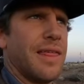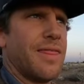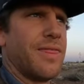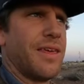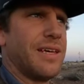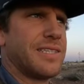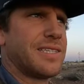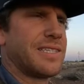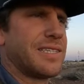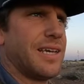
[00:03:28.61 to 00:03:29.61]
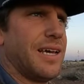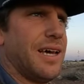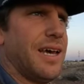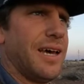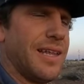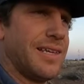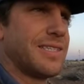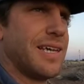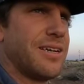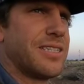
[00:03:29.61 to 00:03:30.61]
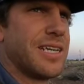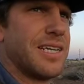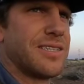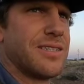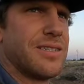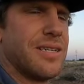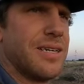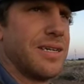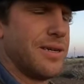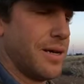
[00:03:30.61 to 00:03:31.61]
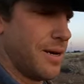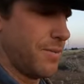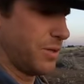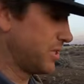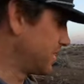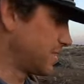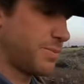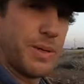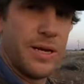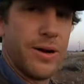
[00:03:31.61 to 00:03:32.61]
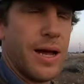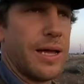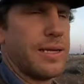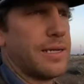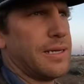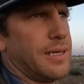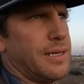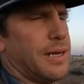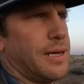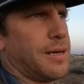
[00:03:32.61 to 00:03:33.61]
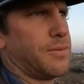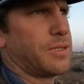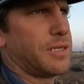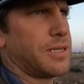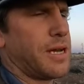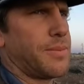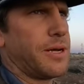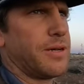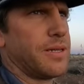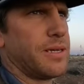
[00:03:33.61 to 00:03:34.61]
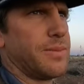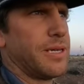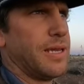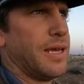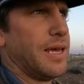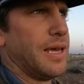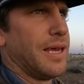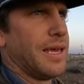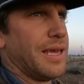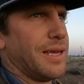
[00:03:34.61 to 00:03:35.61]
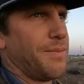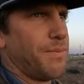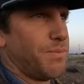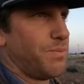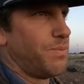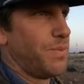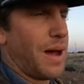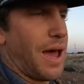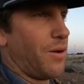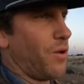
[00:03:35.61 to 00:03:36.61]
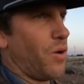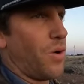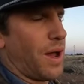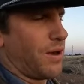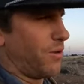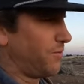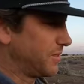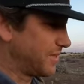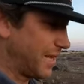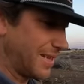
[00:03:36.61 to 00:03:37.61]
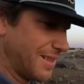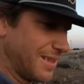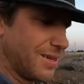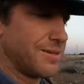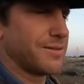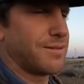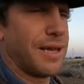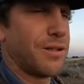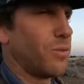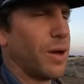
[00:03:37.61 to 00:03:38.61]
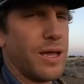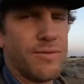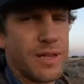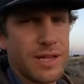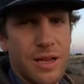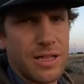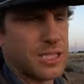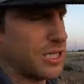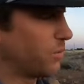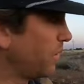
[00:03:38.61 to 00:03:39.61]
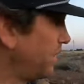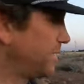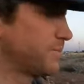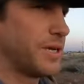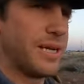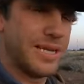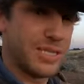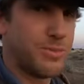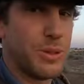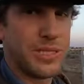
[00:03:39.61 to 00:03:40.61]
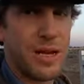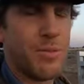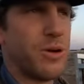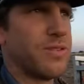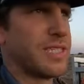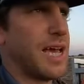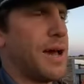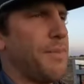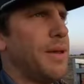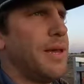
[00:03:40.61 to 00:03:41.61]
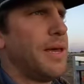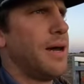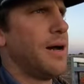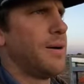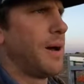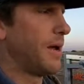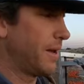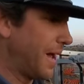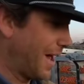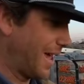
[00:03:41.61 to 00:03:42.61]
this Energizer, which is a SpeedRite, which I'll talk about here in a little bit, I don't know if it's like the little cycle wave technology or what it is, but it just puts out more of a zap. I